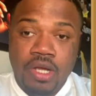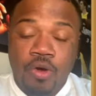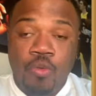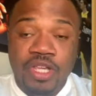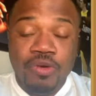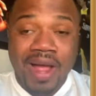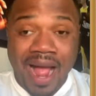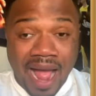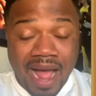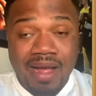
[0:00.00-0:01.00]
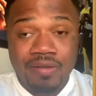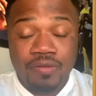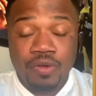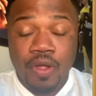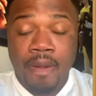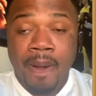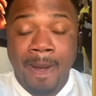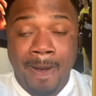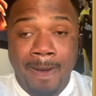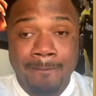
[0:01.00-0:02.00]
When you have
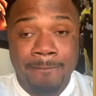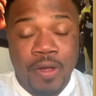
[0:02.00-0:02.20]
um,